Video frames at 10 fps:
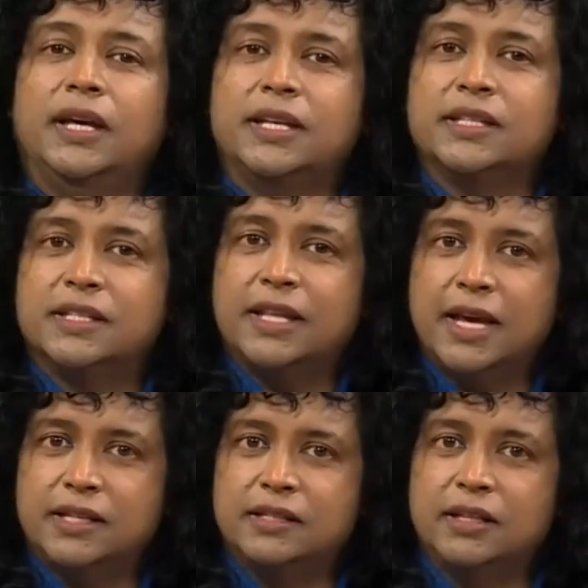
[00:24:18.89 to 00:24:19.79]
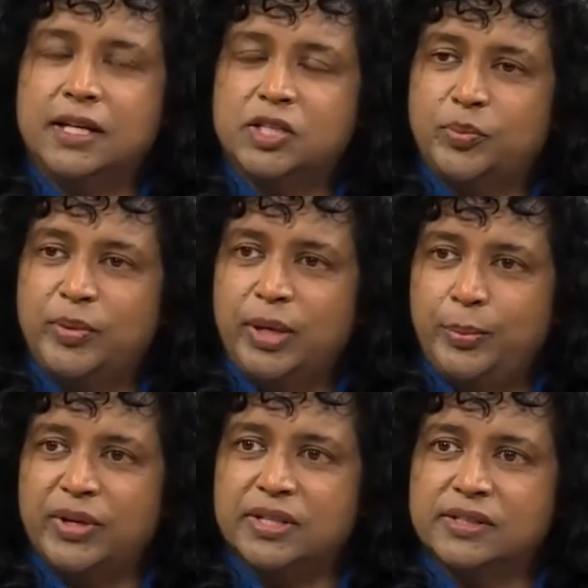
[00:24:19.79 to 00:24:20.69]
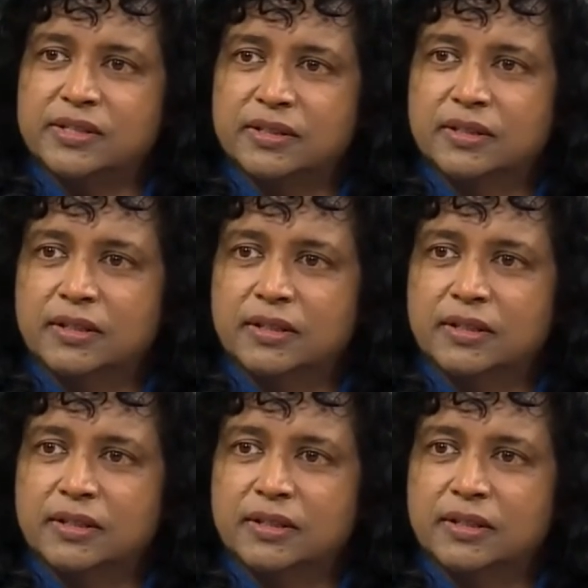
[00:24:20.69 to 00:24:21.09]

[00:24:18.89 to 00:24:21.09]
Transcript: Is that its purpose?